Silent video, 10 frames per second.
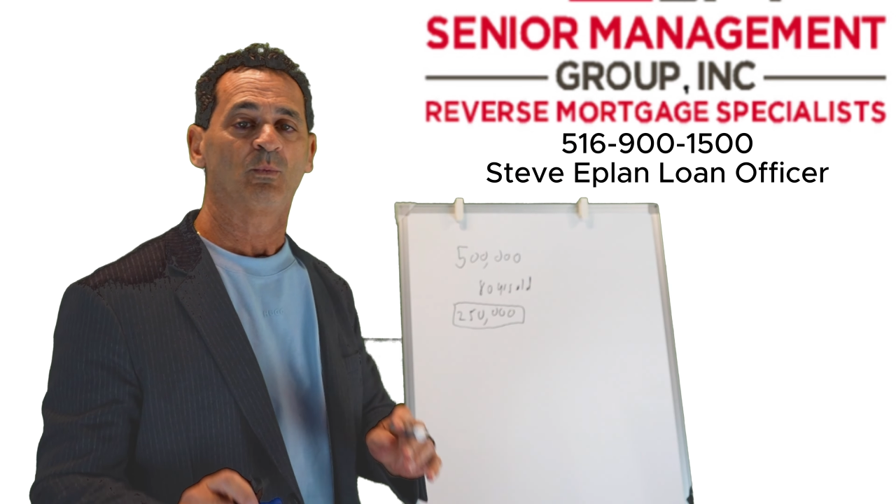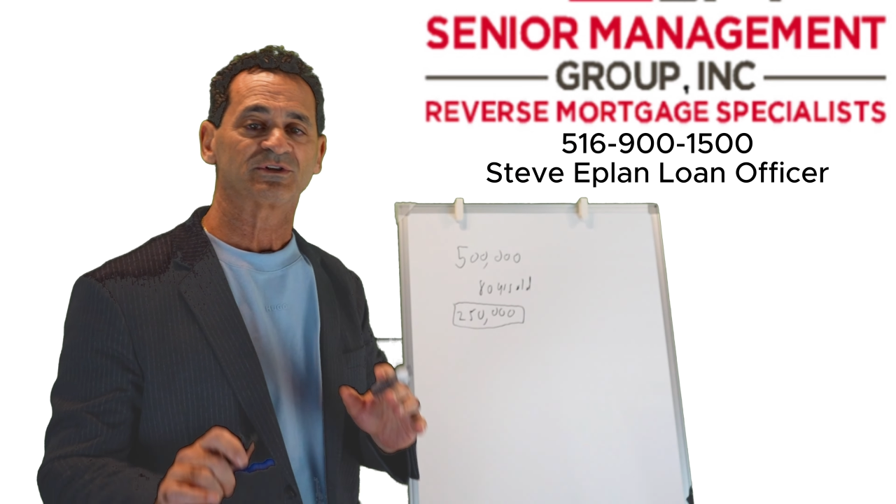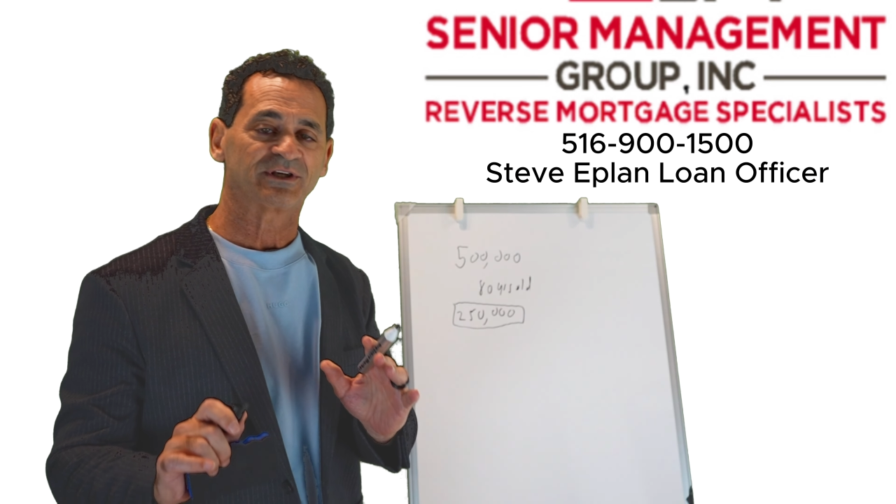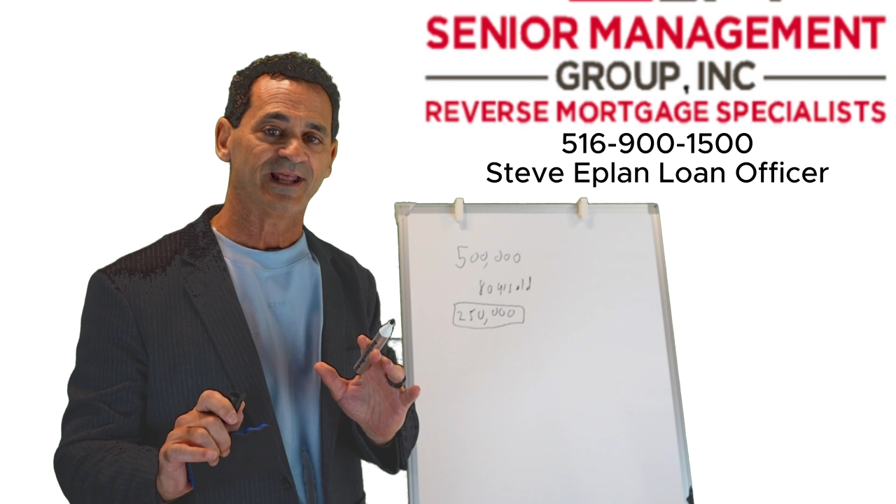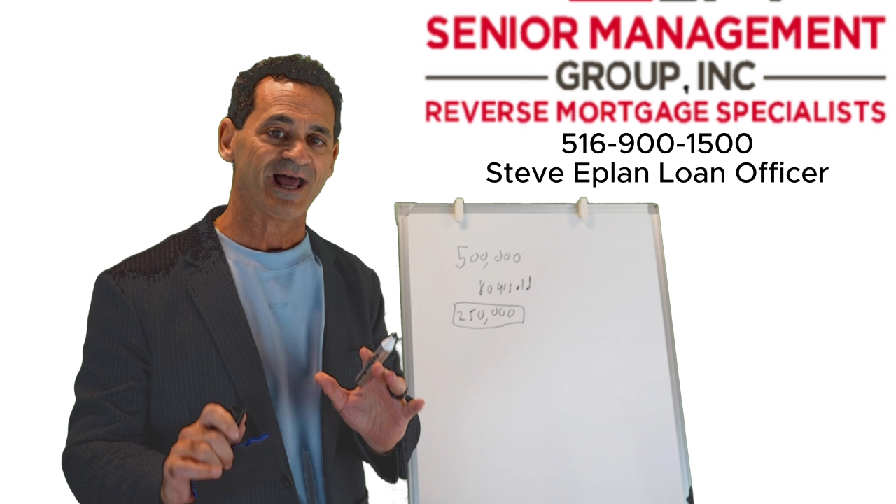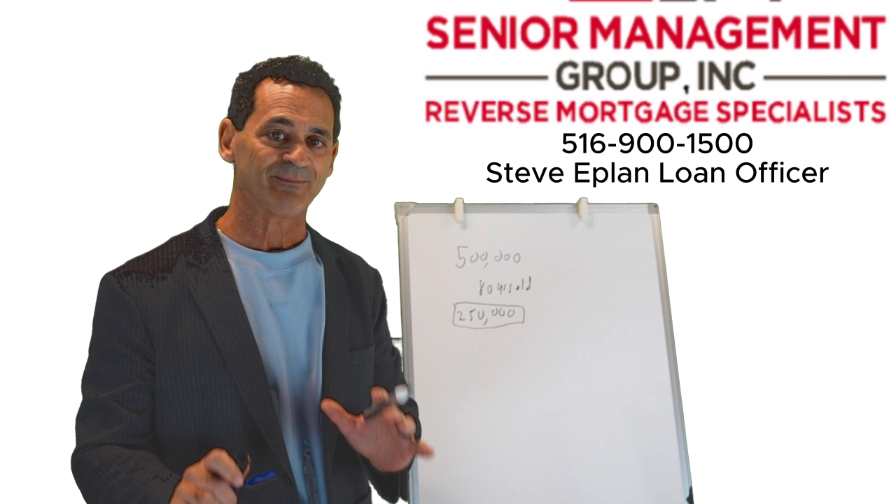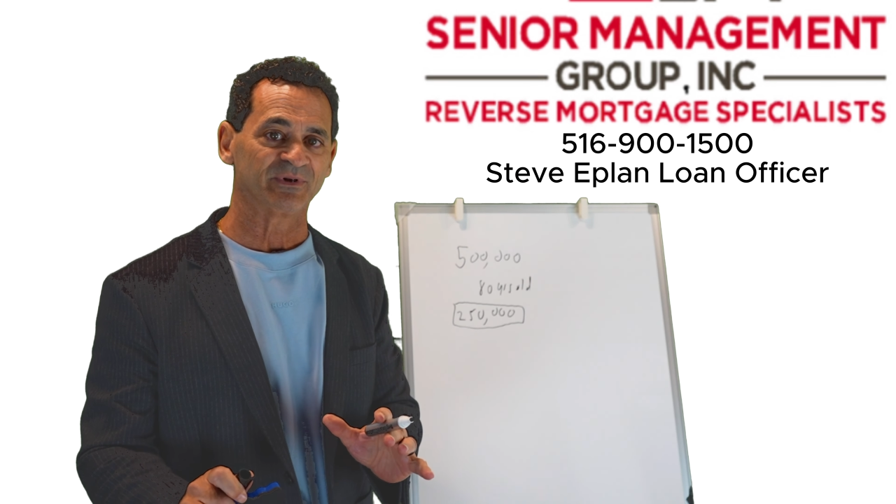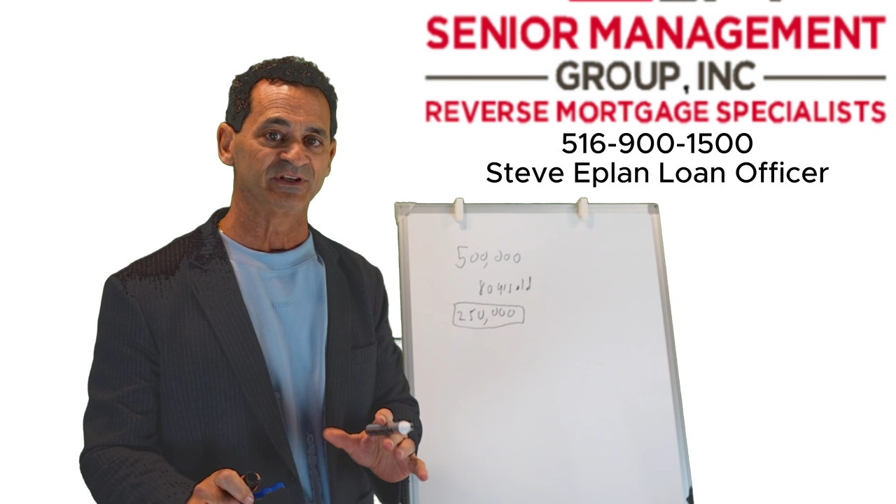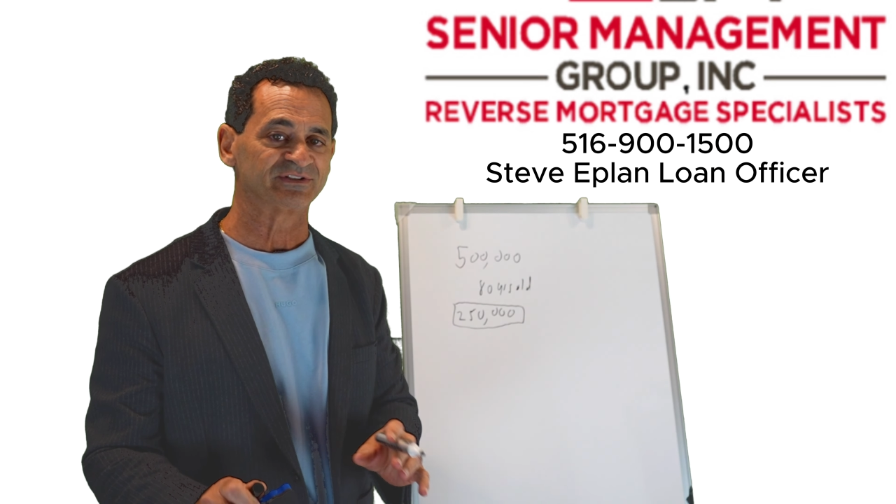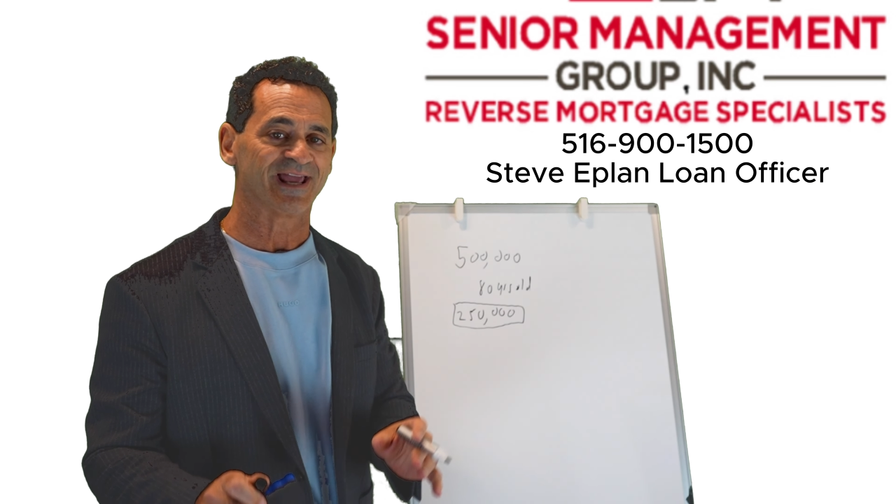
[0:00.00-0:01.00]
what's going to
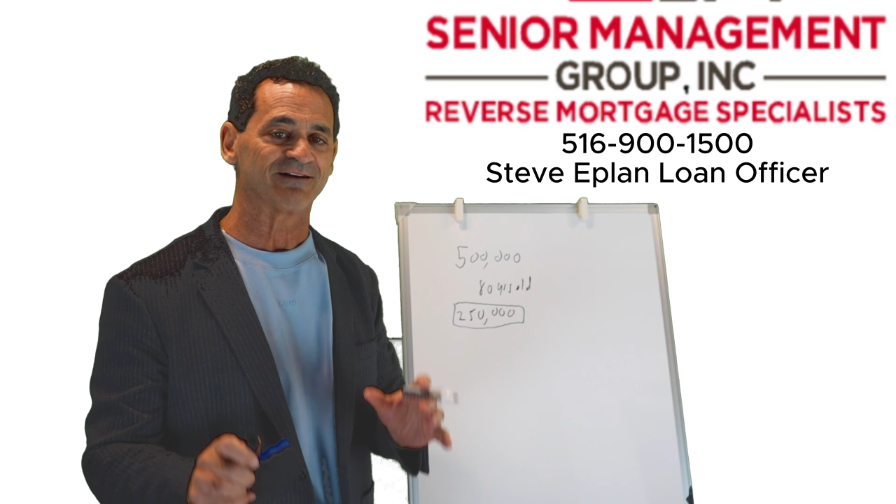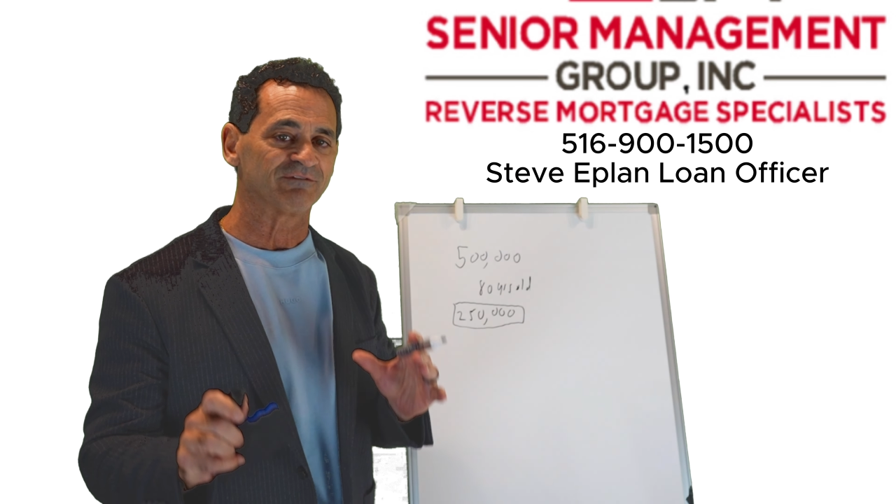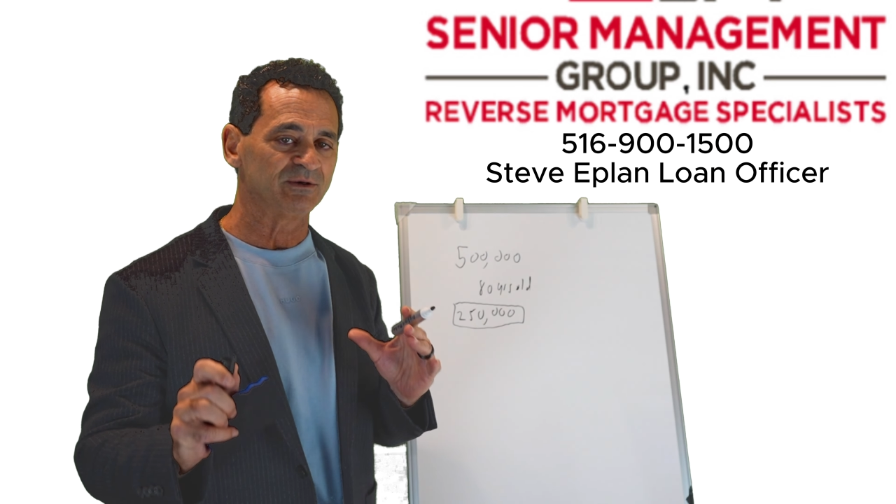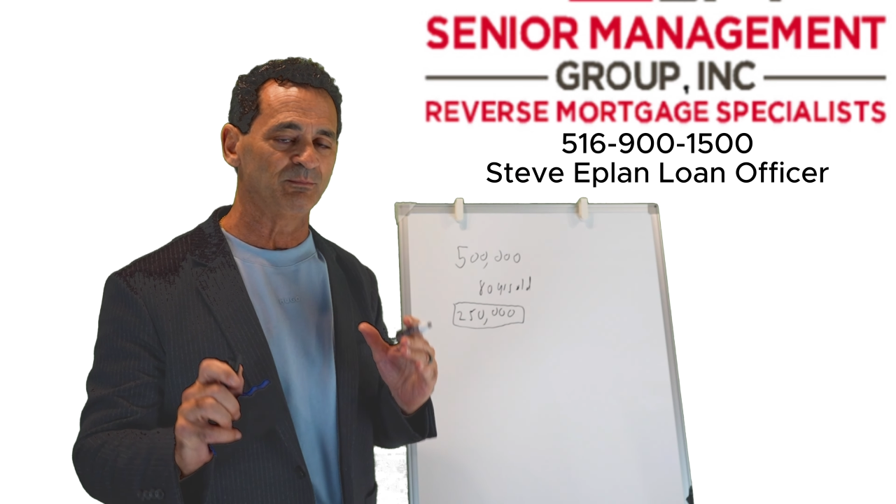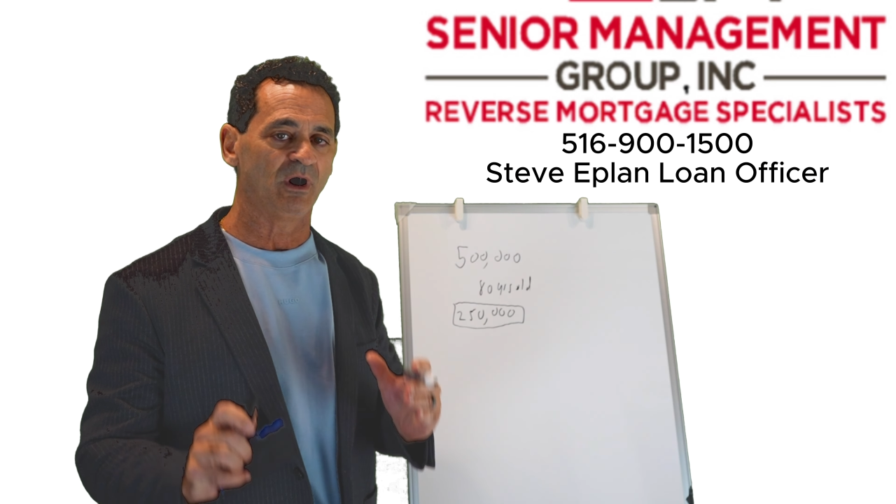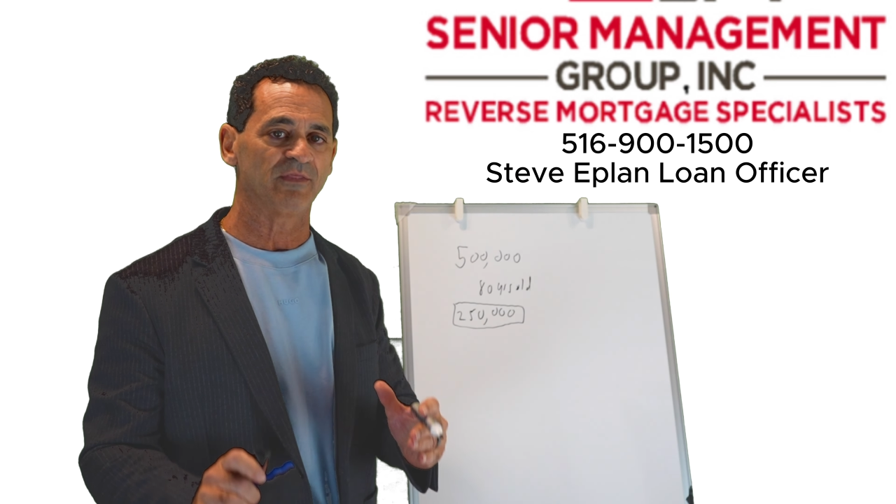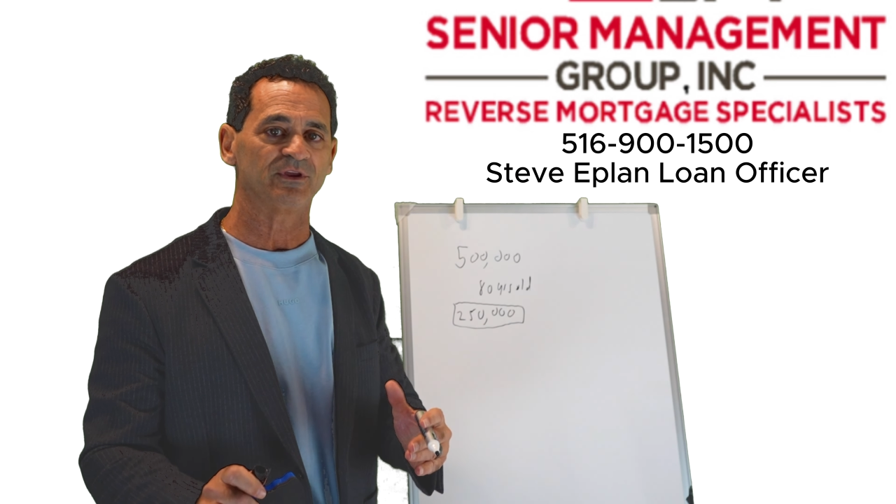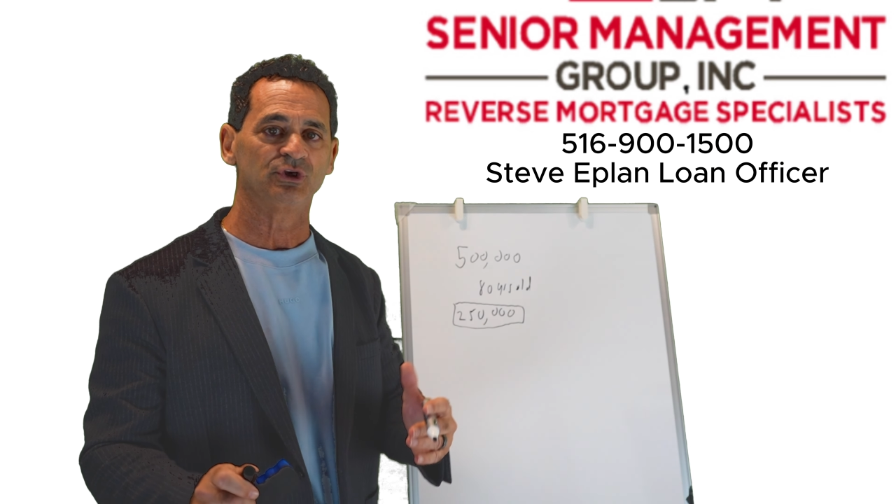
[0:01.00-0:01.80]
happen is every month